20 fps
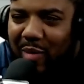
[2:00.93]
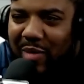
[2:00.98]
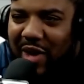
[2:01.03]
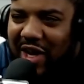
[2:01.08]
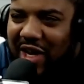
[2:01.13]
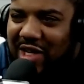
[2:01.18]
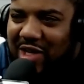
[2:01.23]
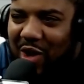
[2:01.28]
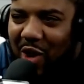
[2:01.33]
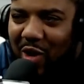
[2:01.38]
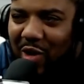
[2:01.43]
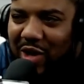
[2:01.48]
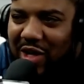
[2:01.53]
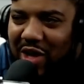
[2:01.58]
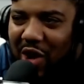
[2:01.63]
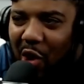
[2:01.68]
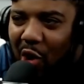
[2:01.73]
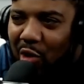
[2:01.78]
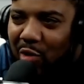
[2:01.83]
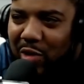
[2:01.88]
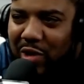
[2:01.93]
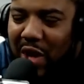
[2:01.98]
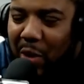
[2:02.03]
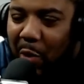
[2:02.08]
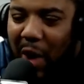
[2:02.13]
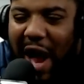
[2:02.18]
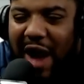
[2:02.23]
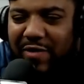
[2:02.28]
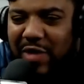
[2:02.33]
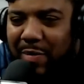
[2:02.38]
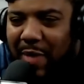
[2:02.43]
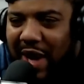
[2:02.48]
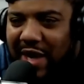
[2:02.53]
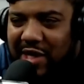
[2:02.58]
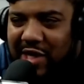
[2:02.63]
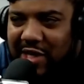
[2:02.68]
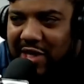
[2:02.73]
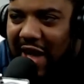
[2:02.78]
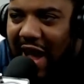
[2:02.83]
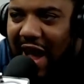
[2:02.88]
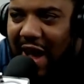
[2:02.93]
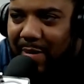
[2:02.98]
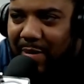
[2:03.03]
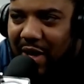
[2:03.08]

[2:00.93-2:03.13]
niggas only, only well everybody snap